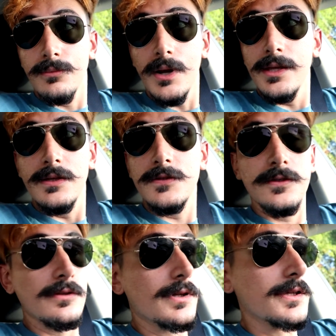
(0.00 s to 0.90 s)
way
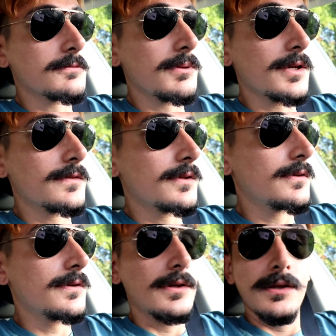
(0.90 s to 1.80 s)
easier than I
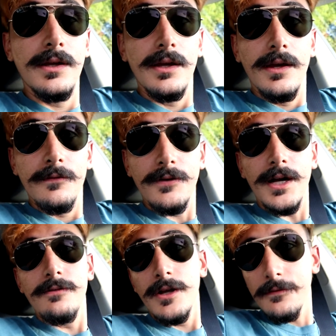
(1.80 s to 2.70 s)
expected.
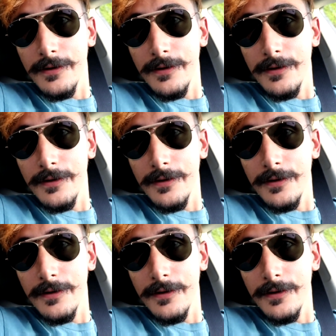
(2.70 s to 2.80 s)
5 out of